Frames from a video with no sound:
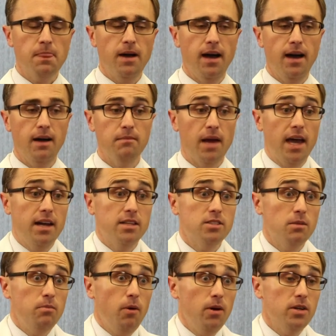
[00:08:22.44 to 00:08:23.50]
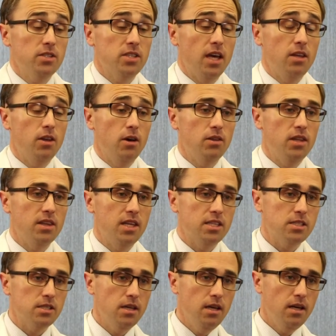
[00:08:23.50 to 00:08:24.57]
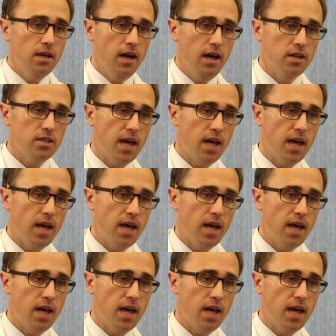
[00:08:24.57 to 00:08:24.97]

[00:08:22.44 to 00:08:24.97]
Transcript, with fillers: Um, and it's important to say, though, that this uh,